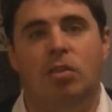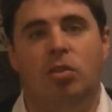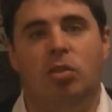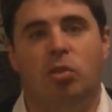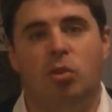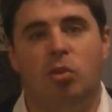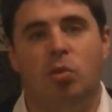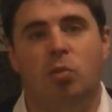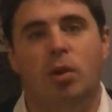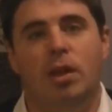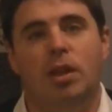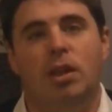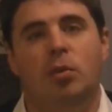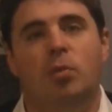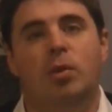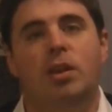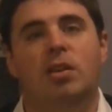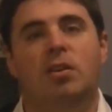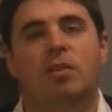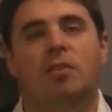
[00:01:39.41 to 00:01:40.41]
through which
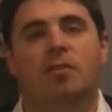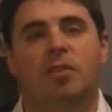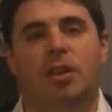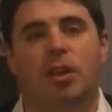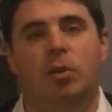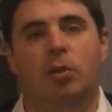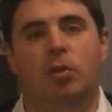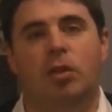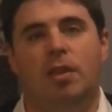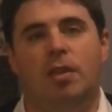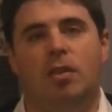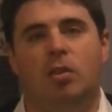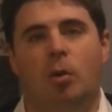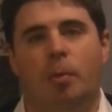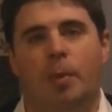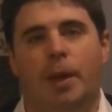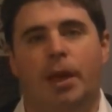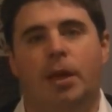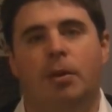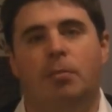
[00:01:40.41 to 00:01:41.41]
we shall view this
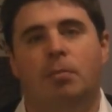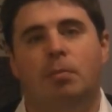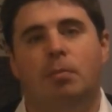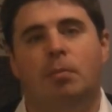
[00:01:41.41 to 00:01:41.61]
topic.